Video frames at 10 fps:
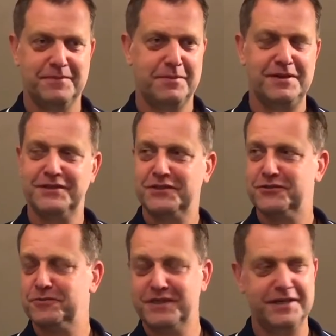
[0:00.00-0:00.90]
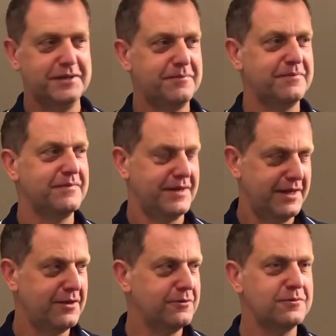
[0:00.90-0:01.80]
My pleasure to be here.
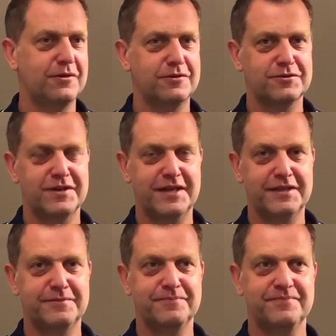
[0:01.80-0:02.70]
Hello, all together.